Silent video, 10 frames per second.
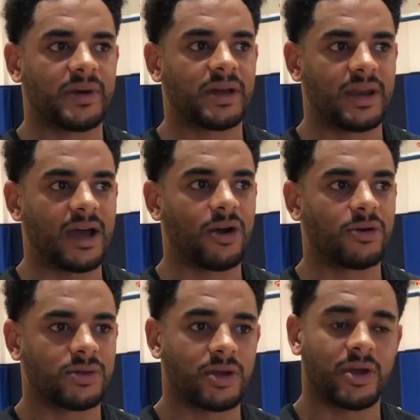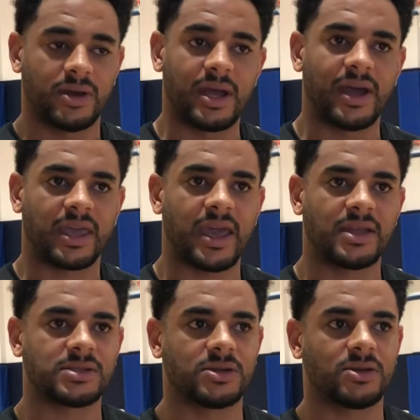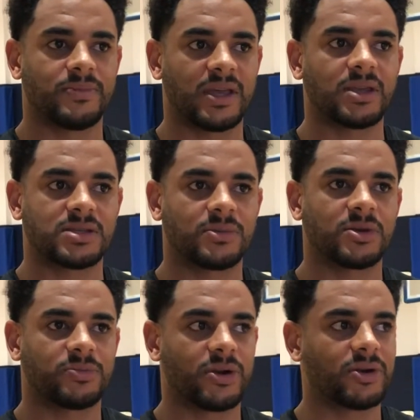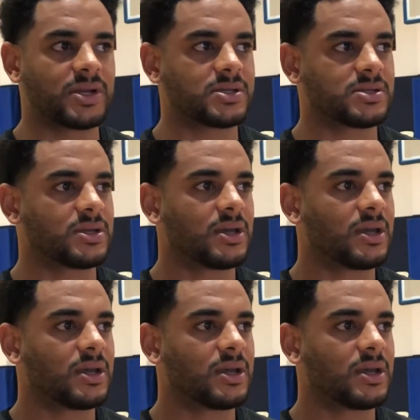but now I can. So making some good progress.